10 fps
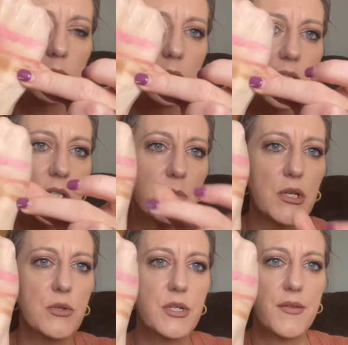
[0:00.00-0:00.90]
These can be
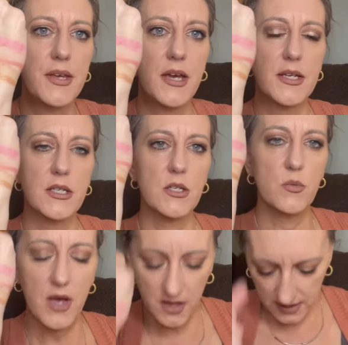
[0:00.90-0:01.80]
used on the eyes as
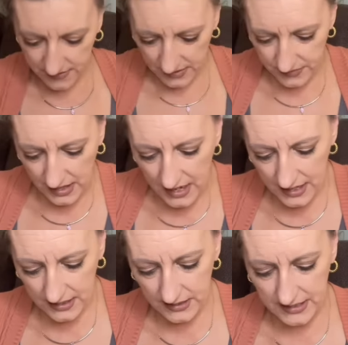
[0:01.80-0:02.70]
well. And then the
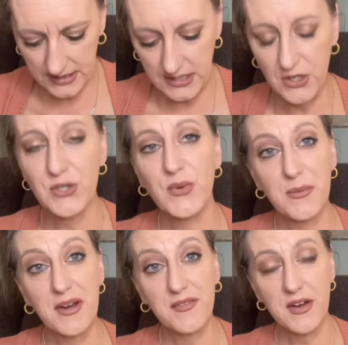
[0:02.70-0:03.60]
highlight in here is one
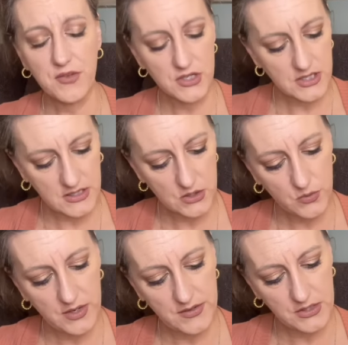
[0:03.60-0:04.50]
of my favorites, and this
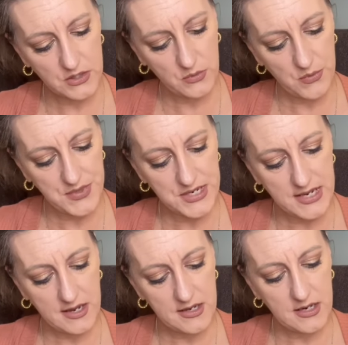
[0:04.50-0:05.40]
one, and this is the one with the
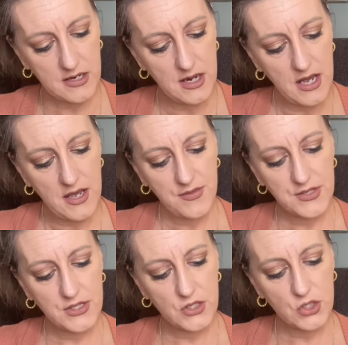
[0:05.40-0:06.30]
dent in it.
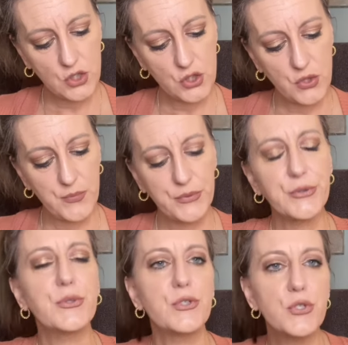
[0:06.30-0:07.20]
This is the
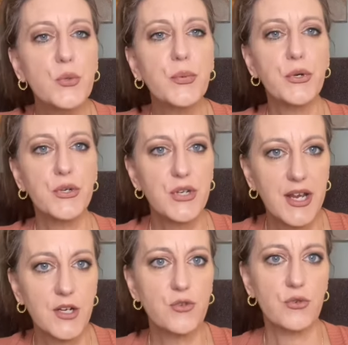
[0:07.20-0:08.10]
Super
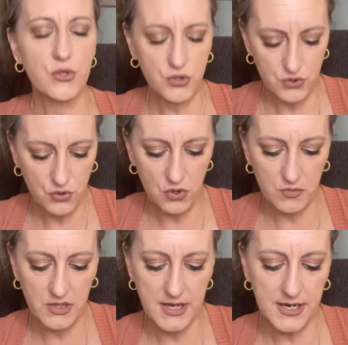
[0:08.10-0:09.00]
Natural
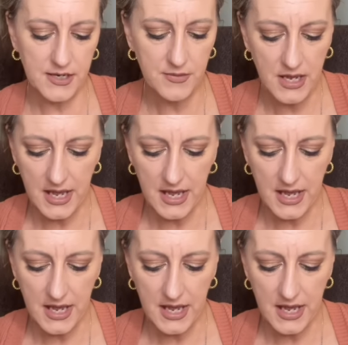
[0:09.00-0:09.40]
Strobe Light.